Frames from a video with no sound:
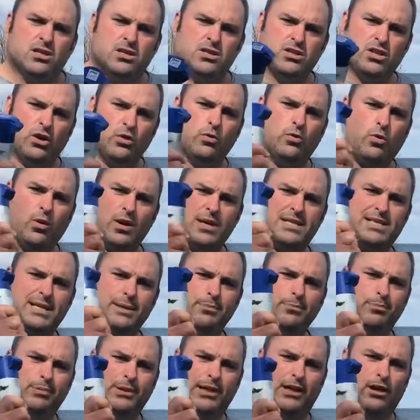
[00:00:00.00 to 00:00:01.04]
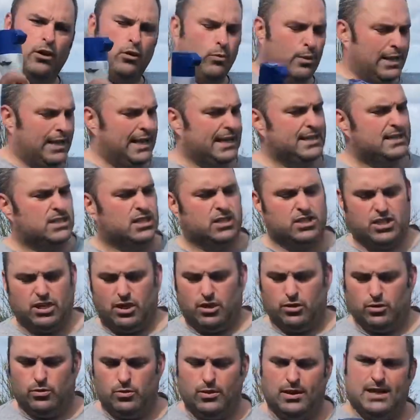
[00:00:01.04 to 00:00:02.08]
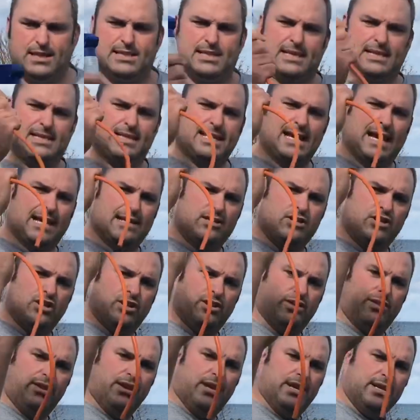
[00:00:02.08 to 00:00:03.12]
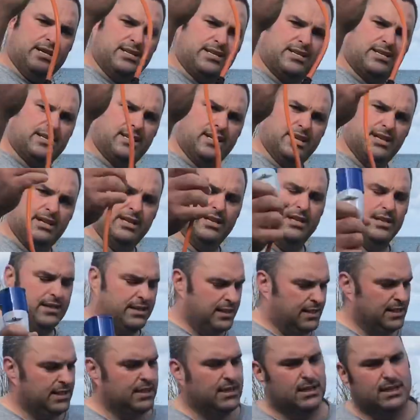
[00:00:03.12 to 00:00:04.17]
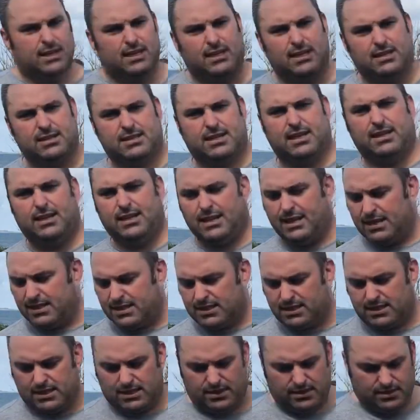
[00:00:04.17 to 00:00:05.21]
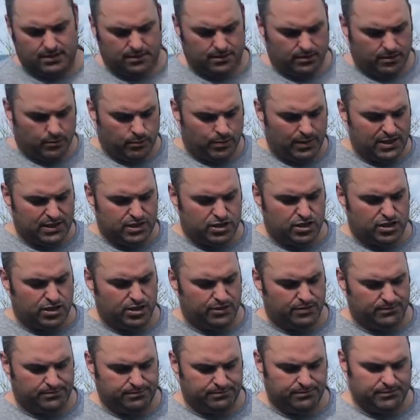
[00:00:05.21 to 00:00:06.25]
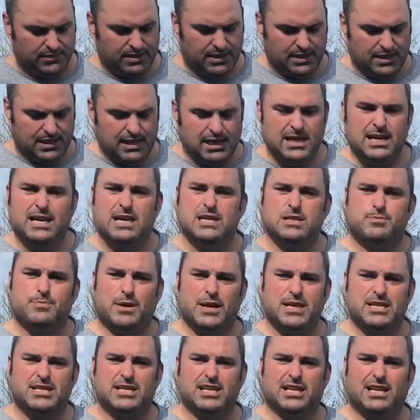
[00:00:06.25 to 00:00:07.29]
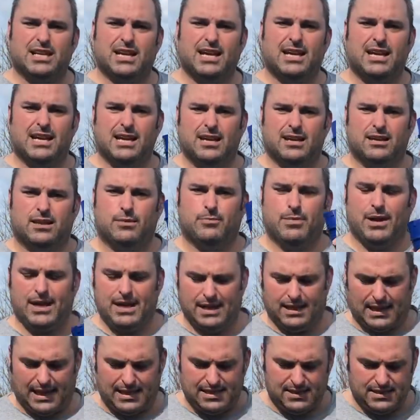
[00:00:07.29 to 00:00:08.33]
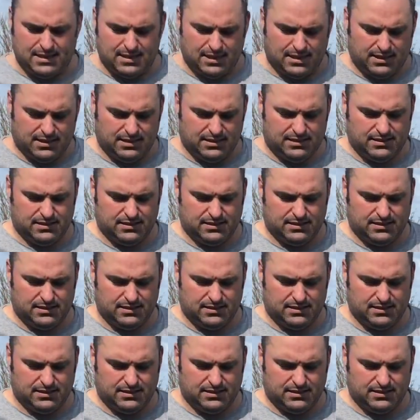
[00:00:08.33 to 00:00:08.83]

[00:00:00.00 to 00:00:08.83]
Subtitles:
So quite simply, all we need to do is attach this to this, which is basically the male end